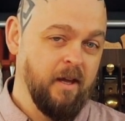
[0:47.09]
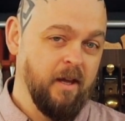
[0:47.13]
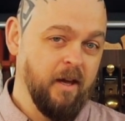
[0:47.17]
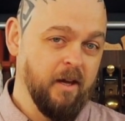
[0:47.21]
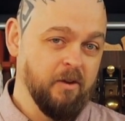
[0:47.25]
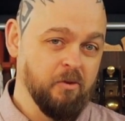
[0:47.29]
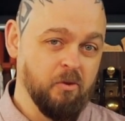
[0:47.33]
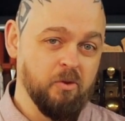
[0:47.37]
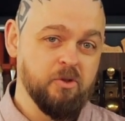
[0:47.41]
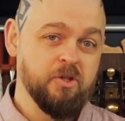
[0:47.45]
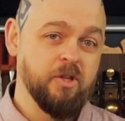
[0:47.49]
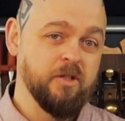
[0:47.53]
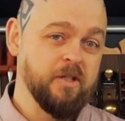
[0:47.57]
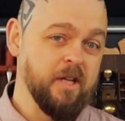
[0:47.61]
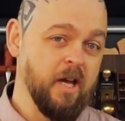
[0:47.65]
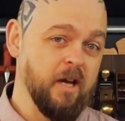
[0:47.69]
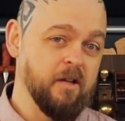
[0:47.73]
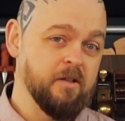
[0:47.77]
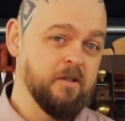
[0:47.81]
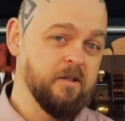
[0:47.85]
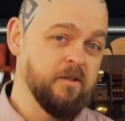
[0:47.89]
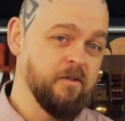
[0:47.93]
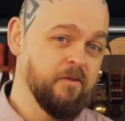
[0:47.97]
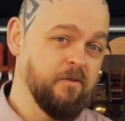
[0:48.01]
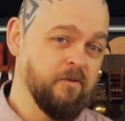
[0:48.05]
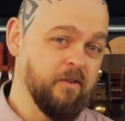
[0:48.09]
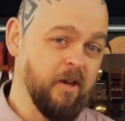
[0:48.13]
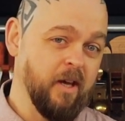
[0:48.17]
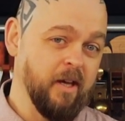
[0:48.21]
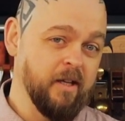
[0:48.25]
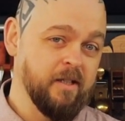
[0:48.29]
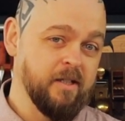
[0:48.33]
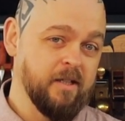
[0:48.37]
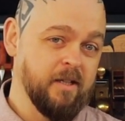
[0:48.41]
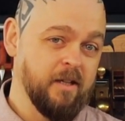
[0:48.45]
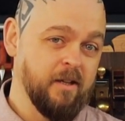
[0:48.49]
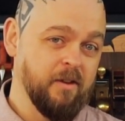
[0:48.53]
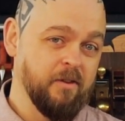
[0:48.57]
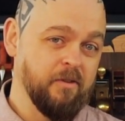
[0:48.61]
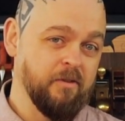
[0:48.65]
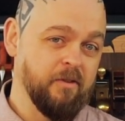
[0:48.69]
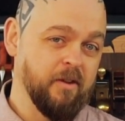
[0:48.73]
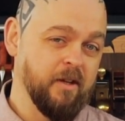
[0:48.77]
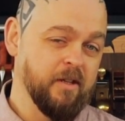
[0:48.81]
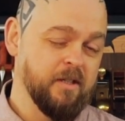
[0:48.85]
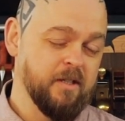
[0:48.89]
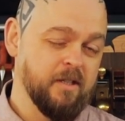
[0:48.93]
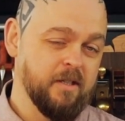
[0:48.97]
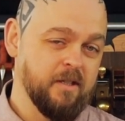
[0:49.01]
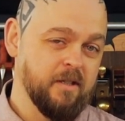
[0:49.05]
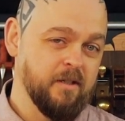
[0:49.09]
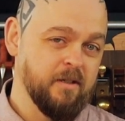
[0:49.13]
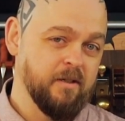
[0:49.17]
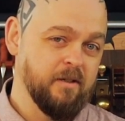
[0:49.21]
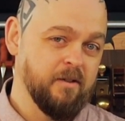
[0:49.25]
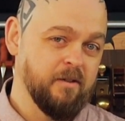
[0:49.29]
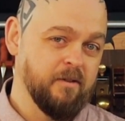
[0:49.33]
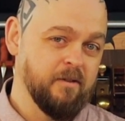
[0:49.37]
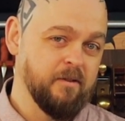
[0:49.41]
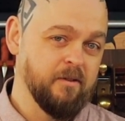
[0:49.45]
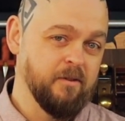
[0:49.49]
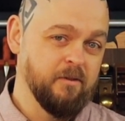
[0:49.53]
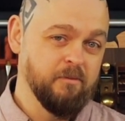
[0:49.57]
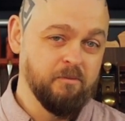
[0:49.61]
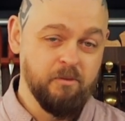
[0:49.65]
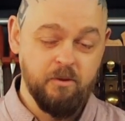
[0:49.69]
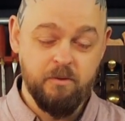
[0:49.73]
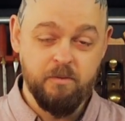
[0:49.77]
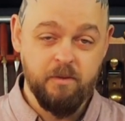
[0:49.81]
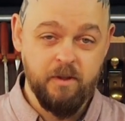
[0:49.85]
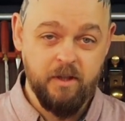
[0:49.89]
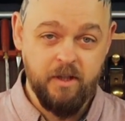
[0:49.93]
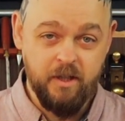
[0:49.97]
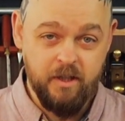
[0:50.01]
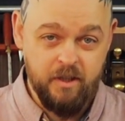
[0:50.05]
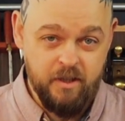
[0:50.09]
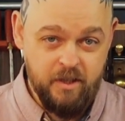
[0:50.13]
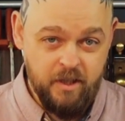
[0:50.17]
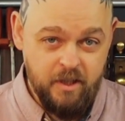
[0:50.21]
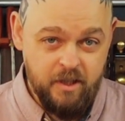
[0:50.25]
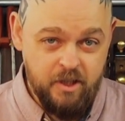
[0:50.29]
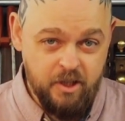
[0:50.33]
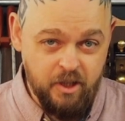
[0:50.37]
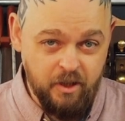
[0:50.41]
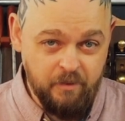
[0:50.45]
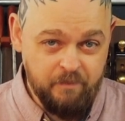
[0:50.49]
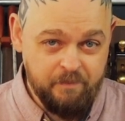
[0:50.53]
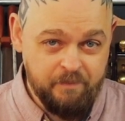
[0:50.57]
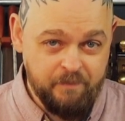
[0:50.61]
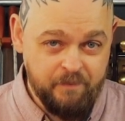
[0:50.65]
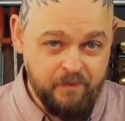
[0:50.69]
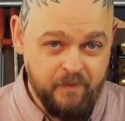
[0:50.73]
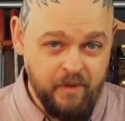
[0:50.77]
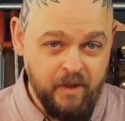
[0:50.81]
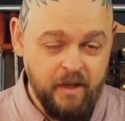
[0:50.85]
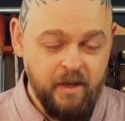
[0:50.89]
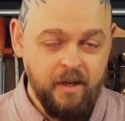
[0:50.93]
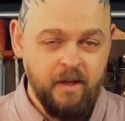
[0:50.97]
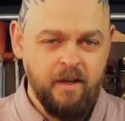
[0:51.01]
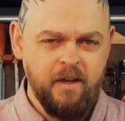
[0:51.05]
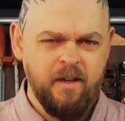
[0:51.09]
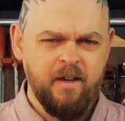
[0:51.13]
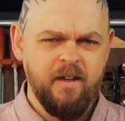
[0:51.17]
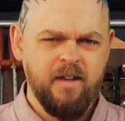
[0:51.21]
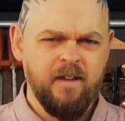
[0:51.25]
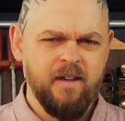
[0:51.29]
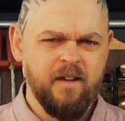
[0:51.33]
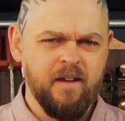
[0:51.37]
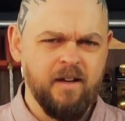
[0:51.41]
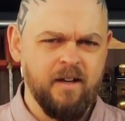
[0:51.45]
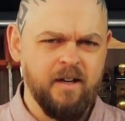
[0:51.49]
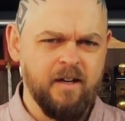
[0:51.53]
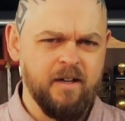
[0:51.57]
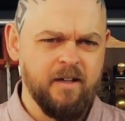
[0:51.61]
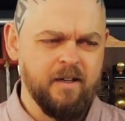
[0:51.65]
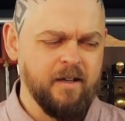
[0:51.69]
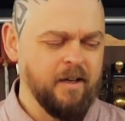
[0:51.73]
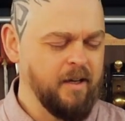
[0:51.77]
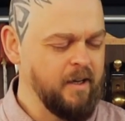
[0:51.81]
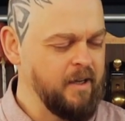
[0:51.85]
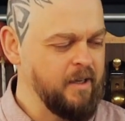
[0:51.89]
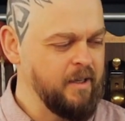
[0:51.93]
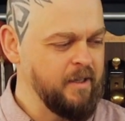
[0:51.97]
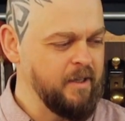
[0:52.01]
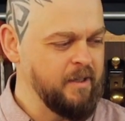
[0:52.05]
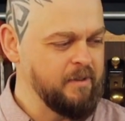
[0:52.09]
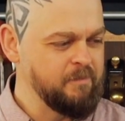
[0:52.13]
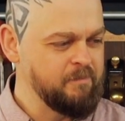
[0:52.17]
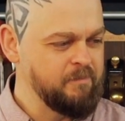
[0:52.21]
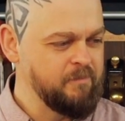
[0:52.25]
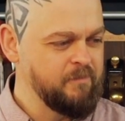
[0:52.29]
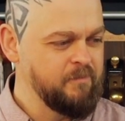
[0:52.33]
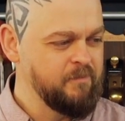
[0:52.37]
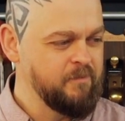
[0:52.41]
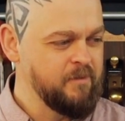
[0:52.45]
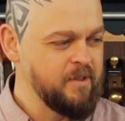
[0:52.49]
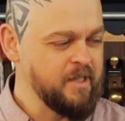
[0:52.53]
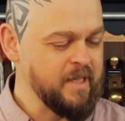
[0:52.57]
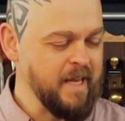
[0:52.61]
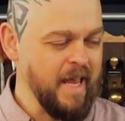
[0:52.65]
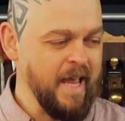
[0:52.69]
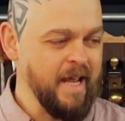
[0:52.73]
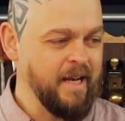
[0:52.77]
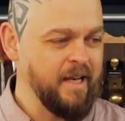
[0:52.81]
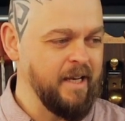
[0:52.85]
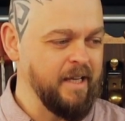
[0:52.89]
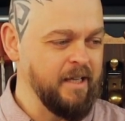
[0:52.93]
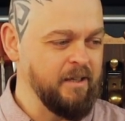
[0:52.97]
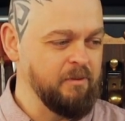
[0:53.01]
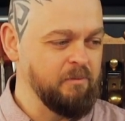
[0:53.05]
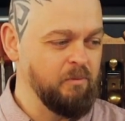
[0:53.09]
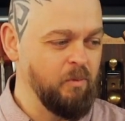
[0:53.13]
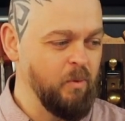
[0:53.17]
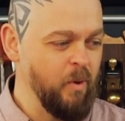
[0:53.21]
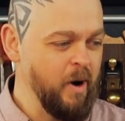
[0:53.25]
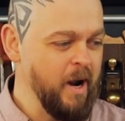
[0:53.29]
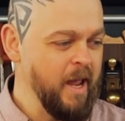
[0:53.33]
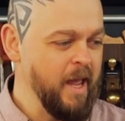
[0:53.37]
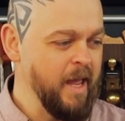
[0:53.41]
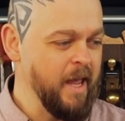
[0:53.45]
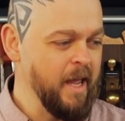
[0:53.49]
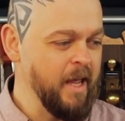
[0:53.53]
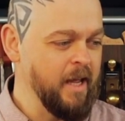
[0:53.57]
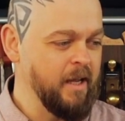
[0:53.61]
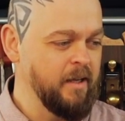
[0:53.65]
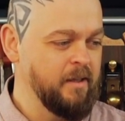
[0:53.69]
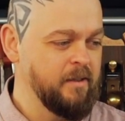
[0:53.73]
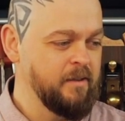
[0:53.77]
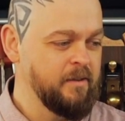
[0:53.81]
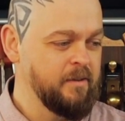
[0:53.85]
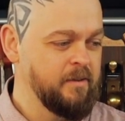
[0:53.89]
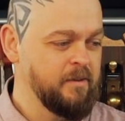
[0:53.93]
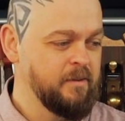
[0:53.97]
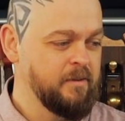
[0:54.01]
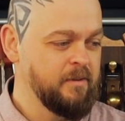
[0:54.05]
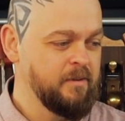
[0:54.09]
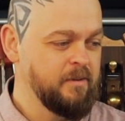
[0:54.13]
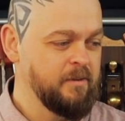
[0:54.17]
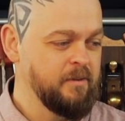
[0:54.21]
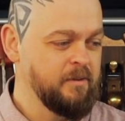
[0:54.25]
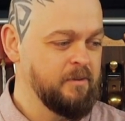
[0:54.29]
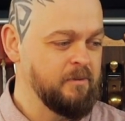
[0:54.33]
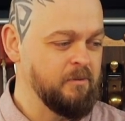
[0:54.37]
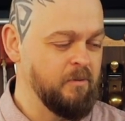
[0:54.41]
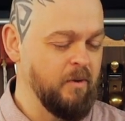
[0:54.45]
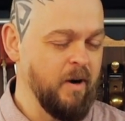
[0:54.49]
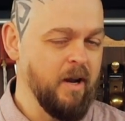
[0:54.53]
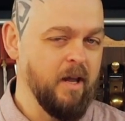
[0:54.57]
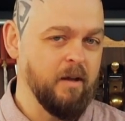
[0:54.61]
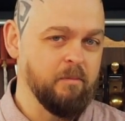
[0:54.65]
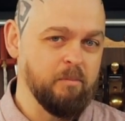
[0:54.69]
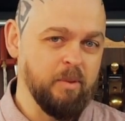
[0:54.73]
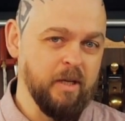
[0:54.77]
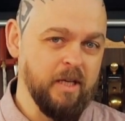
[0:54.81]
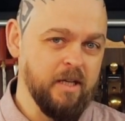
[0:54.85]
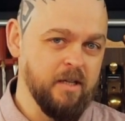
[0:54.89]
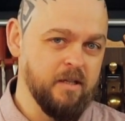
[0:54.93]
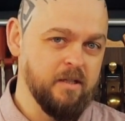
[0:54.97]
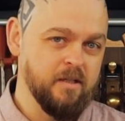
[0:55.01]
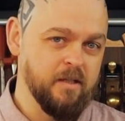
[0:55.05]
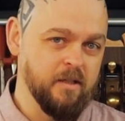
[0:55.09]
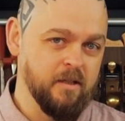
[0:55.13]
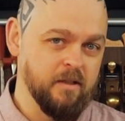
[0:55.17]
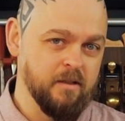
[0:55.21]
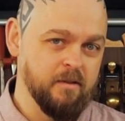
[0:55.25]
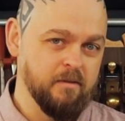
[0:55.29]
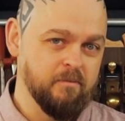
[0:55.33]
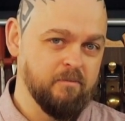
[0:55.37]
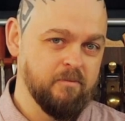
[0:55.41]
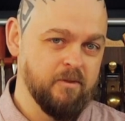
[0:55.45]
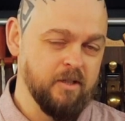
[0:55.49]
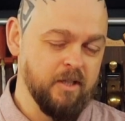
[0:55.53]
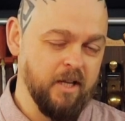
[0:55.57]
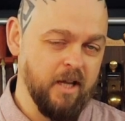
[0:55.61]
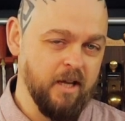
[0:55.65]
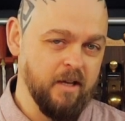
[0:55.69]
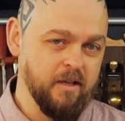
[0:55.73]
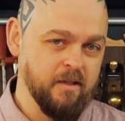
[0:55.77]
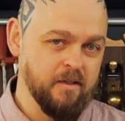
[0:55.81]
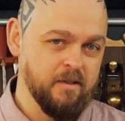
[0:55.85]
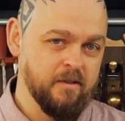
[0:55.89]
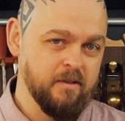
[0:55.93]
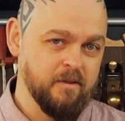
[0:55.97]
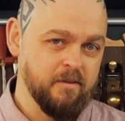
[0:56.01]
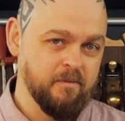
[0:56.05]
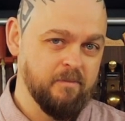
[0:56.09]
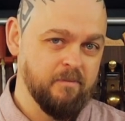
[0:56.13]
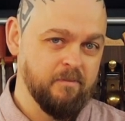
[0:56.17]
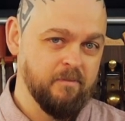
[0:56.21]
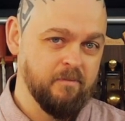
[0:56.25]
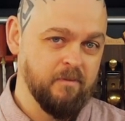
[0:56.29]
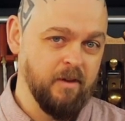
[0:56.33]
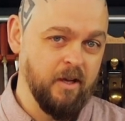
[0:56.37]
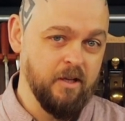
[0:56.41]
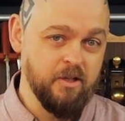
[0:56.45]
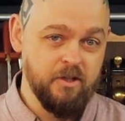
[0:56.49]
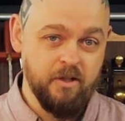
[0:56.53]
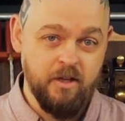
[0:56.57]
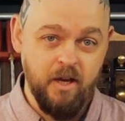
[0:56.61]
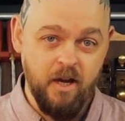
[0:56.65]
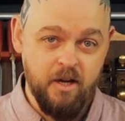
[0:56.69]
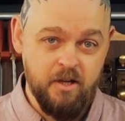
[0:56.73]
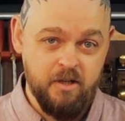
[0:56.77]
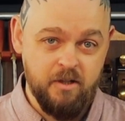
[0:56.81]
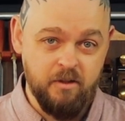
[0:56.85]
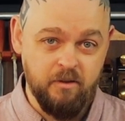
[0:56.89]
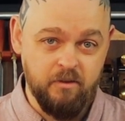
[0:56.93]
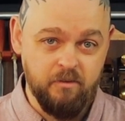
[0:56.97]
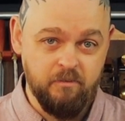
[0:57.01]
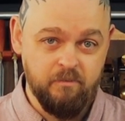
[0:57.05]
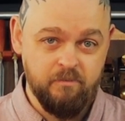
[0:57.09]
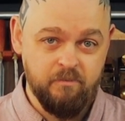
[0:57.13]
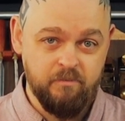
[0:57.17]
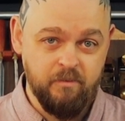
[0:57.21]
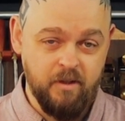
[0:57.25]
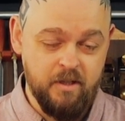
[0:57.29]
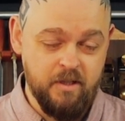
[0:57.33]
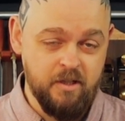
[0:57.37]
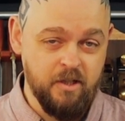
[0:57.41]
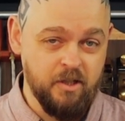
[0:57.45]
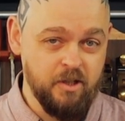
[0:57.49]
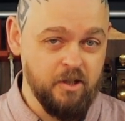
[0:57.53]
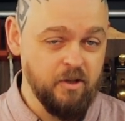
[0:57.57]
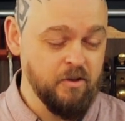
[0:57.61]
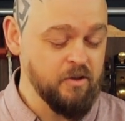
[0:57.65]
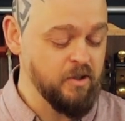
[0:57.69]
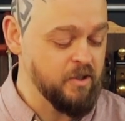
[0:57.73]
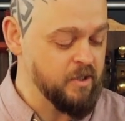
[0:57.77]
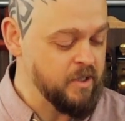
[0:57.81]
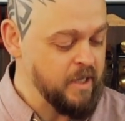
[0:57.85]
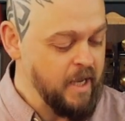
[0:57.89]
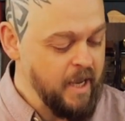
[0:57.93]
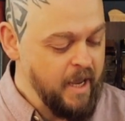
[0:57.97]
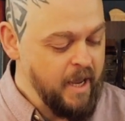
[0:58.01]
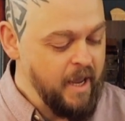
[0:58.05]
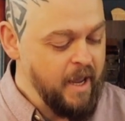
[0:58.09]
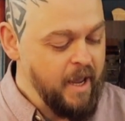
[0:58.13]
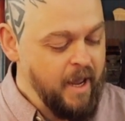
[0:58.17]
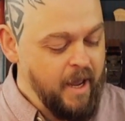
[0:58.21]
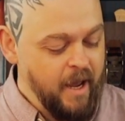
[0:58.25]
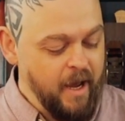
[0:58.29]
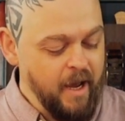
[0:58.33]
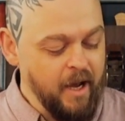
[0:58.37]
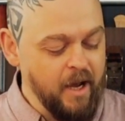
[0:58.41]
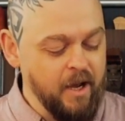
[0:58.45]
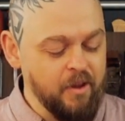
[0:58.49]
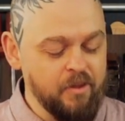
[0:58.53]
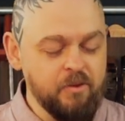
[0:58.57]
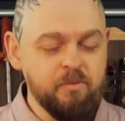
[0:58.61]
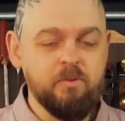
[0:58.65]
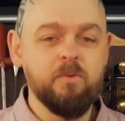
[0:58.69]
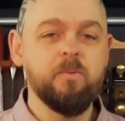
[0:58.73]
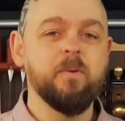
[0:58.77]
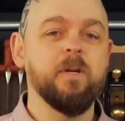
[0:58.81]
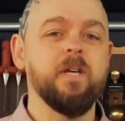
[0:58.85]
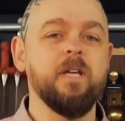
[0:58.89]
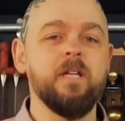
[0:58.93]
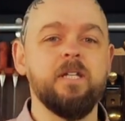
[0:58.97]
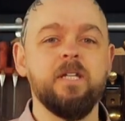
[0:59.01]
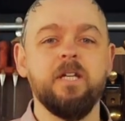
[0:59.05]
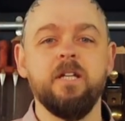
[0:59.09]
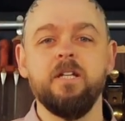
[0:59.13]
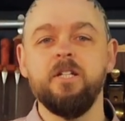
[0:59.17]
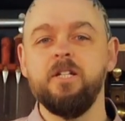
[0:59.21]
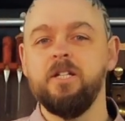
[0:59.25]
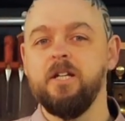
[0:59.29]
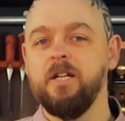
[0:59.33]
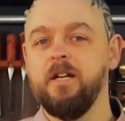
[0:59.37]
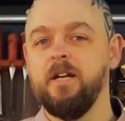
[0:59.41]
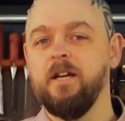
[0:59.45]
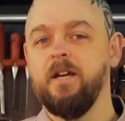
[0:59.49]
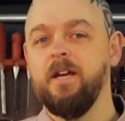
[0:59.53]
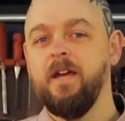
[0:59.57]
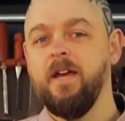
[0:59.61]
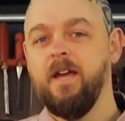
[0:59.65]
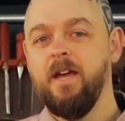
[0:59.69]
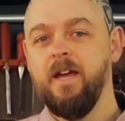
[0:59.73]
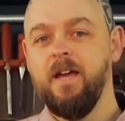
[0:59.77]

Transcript: And also down to the fact that the woodworking teacher, a sadly rare beast in today's educational institutions, the woodworking teacher